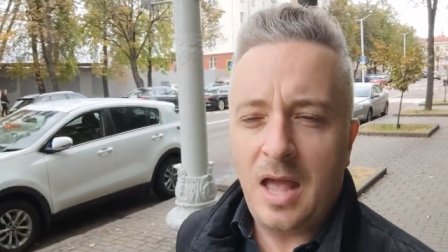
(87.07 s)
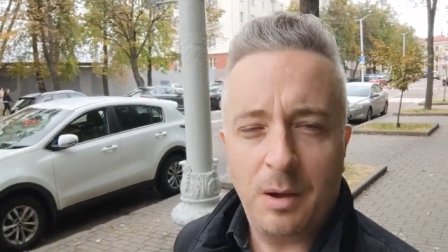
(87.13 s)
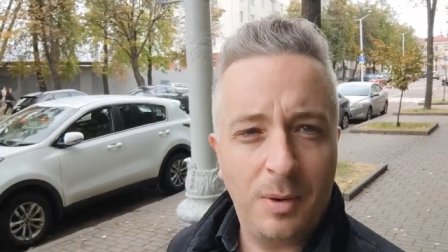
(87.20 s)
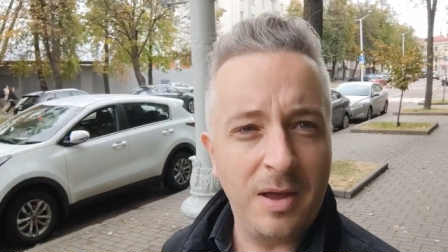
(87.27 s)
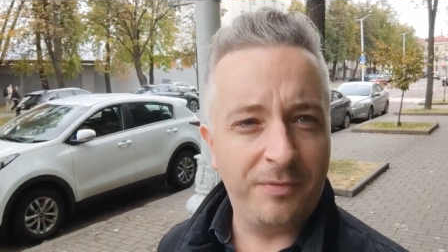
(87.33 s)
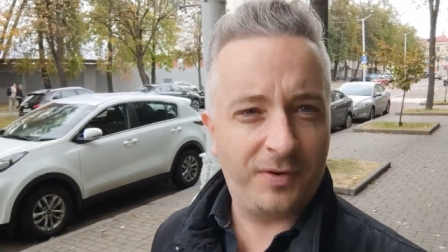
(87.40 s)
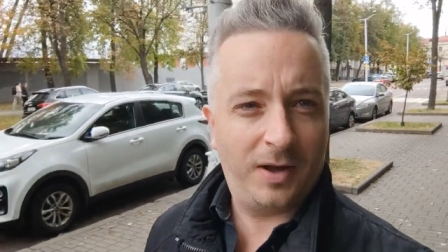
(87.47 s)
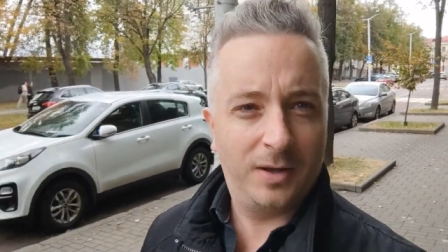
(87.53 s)

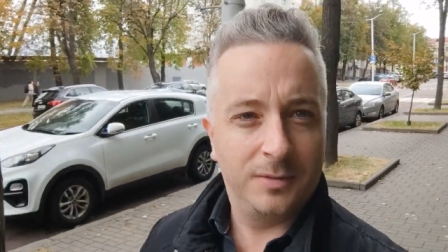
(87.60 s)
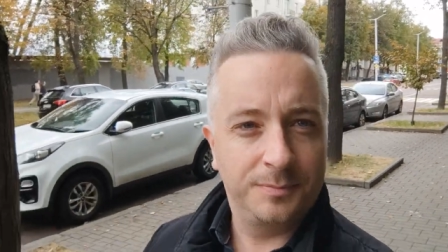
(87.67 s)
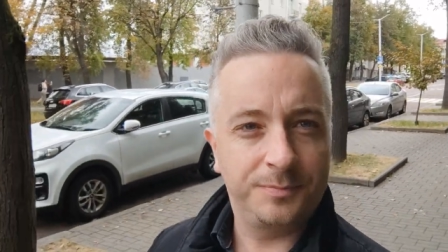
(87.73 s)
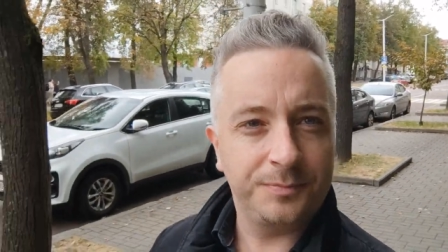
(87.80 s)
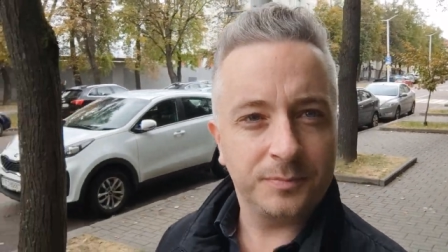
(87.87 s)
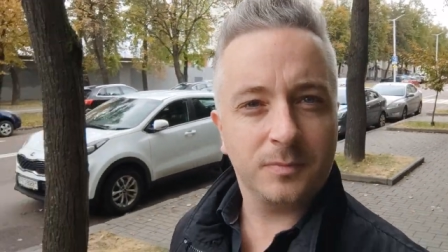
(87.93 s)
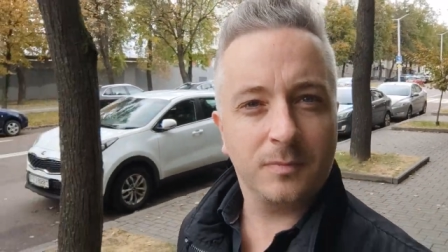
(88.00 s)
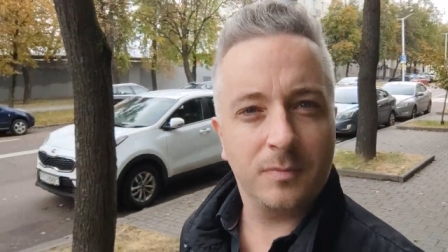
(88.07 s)
However,
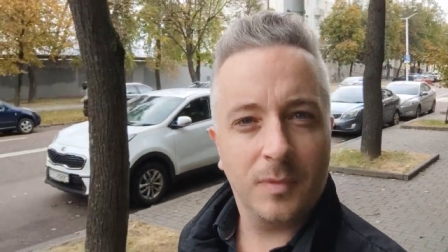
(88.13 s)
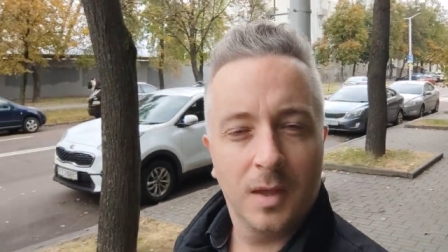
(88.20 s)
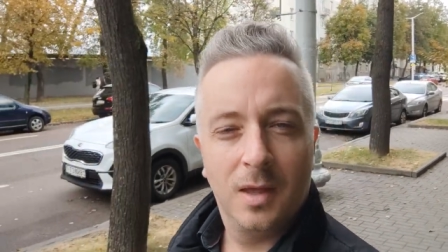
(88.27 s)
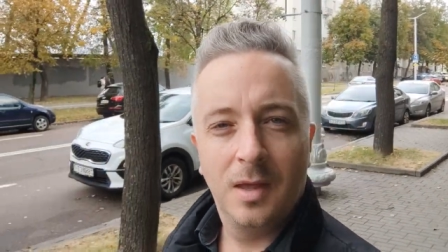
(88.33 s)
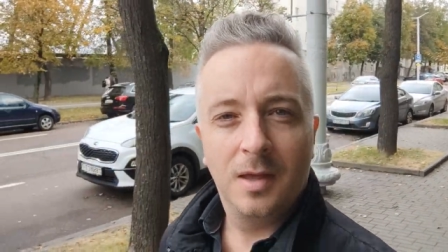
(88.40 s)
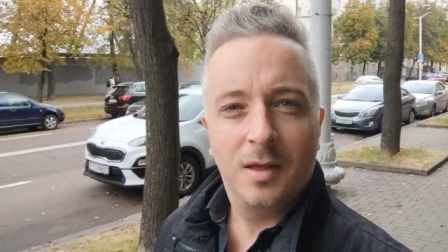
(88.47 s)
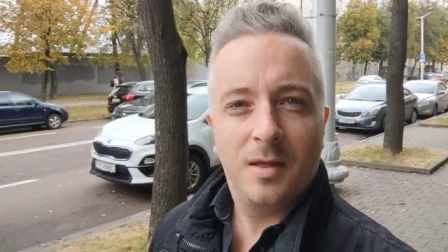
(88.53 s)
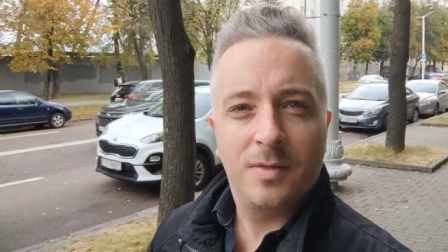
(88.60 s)

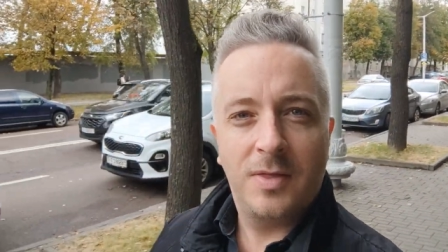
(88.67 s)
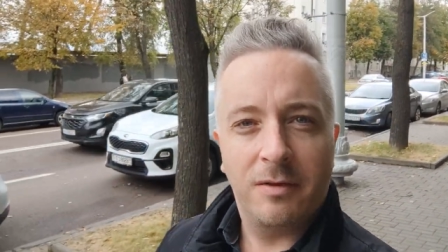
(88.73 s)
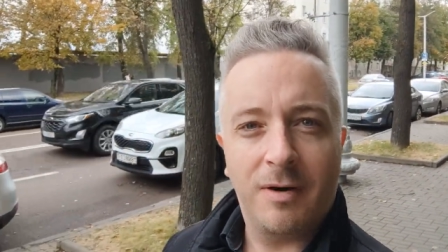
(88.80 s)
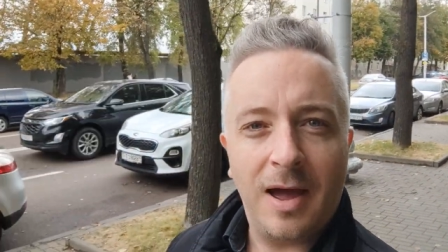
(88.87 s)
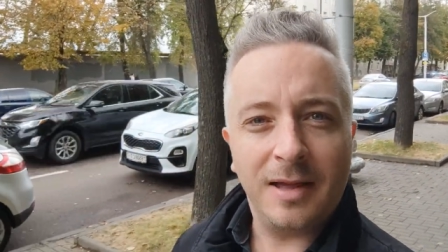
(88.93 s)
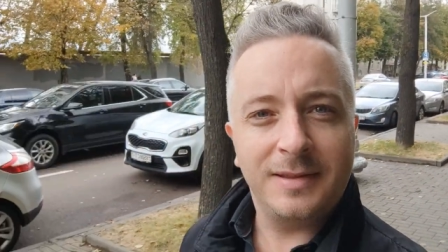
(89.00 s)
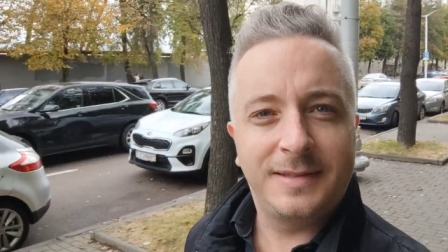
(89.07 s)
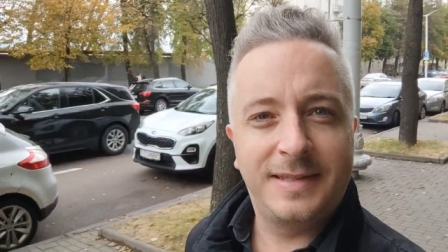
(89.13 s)
there
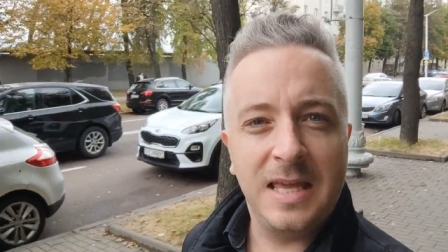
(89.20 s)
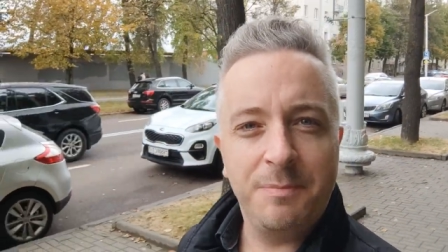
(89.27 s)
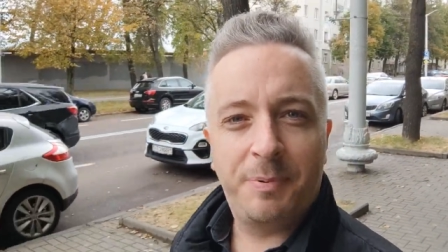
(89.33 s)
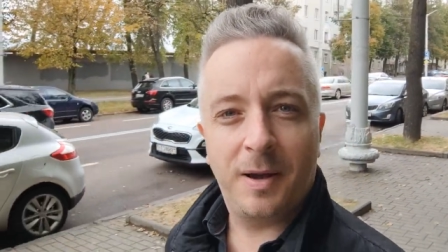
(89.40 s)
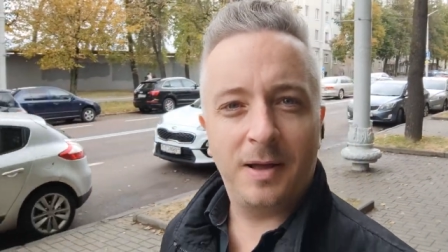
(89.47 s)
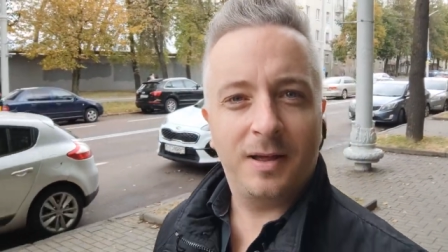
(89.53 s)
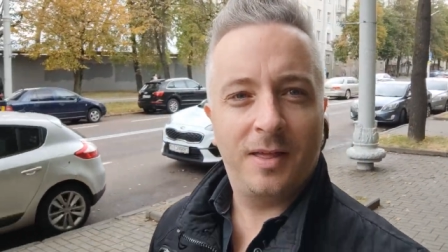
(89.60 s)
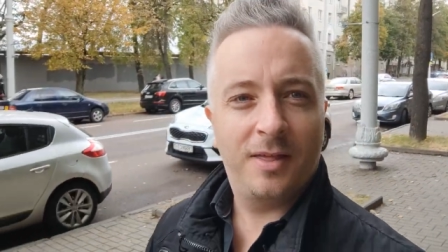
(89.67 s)
are
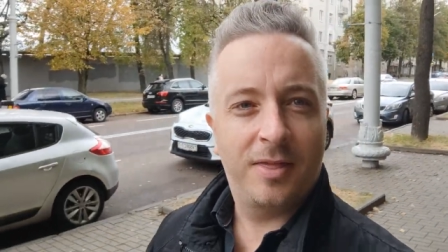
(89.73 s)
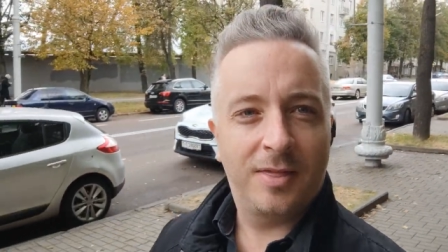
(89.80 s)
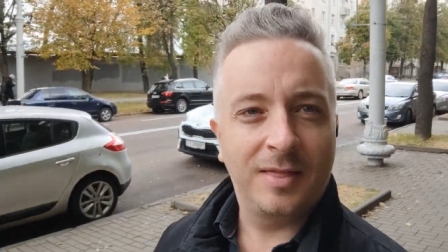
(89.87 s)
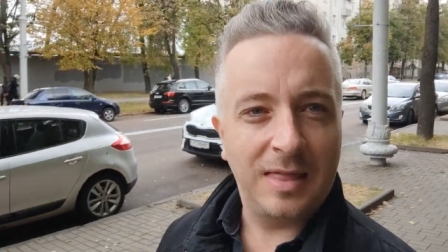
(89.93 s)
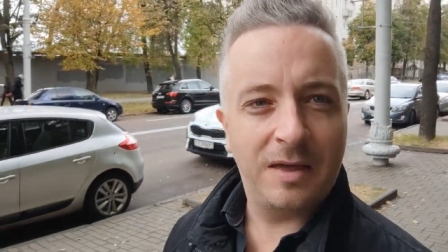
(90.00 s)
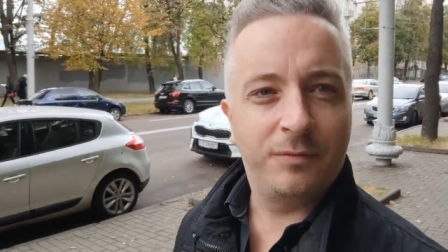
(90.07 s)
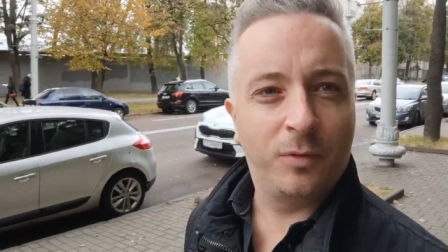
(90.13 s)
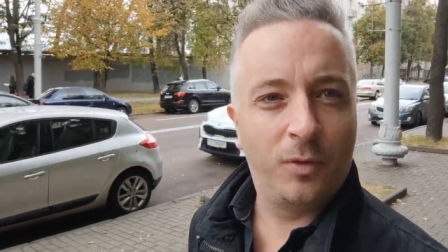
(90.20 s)
deeper
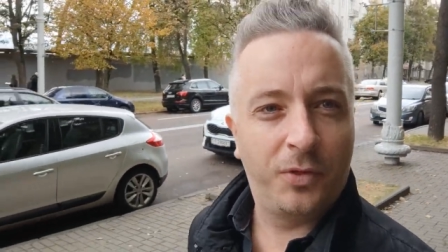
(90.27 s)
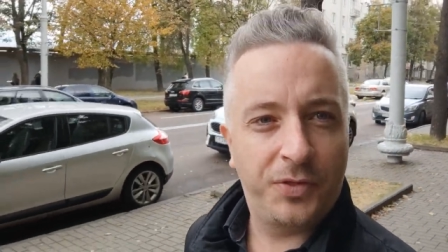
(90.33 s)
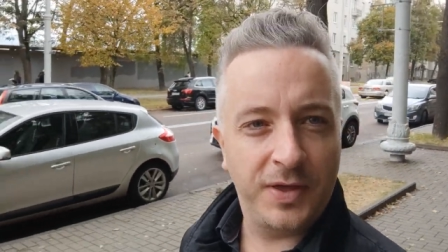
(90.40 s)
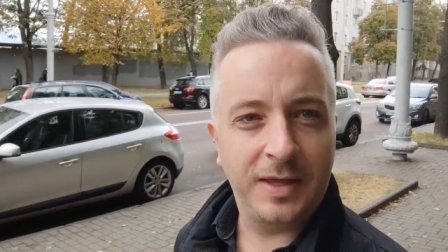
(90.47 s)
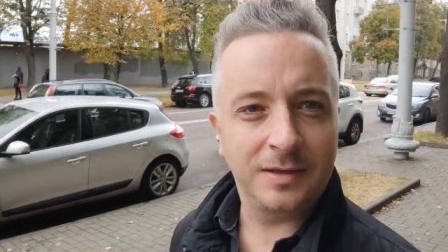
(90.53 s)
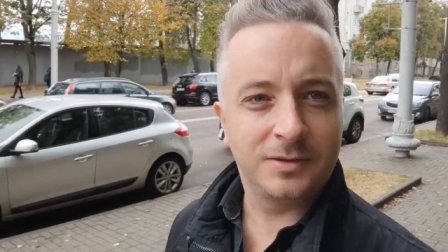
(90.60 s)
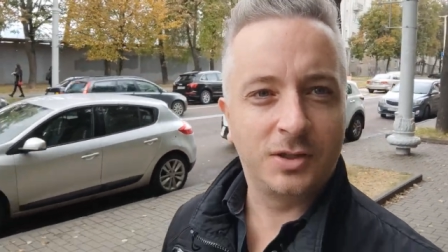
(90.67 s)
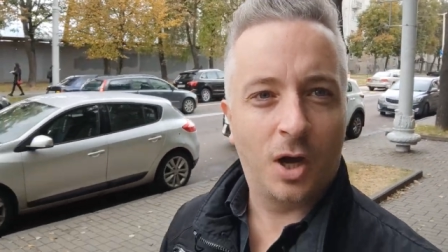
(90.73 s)
level
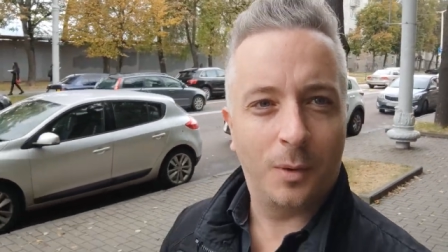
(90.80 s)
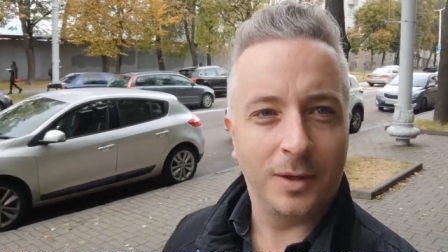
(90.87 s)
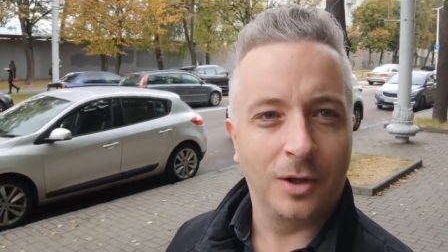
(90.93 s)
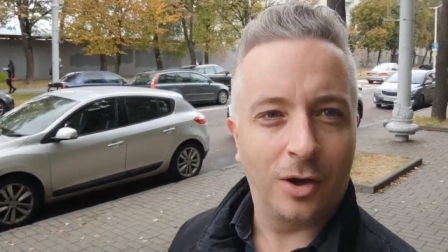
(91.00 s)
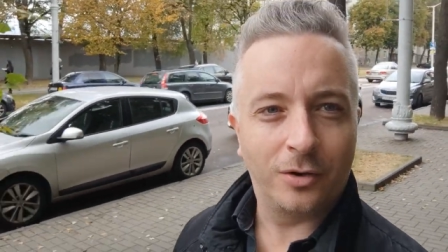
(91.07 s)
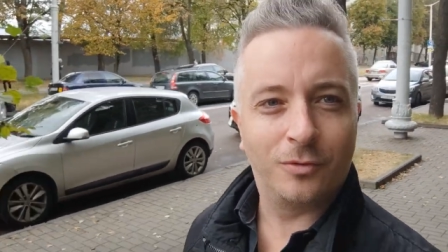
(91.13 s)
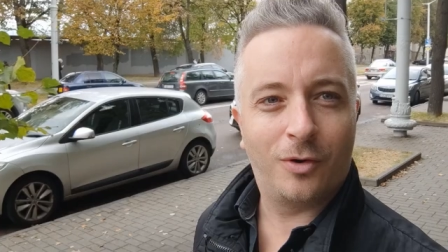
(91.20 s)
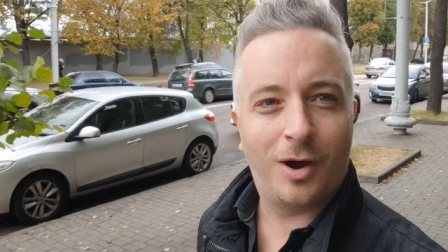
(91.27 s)
things
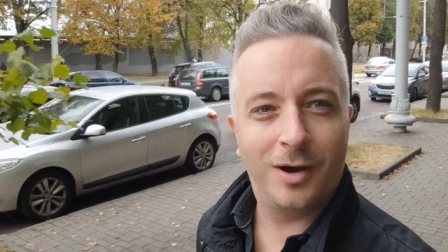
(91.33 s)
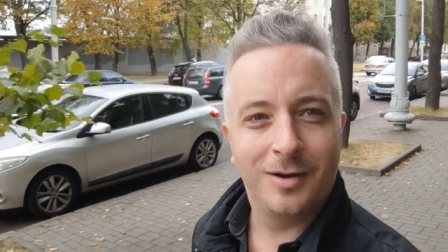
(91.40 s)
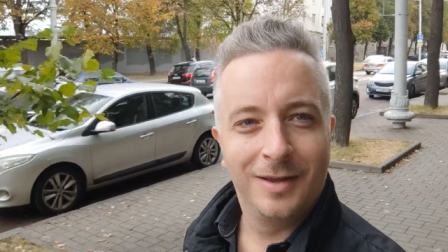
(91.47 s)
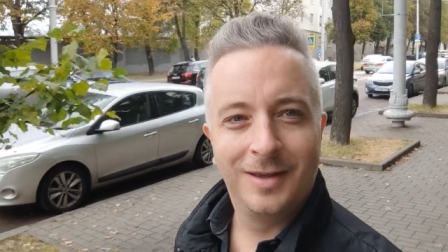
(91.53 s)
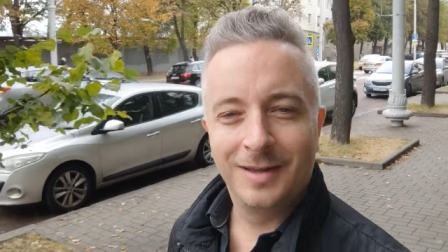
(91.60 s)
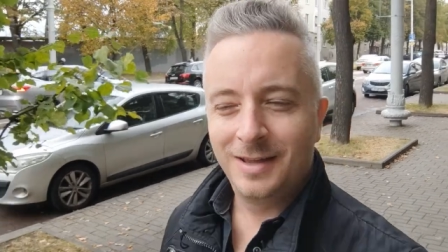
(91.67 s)
going on, right?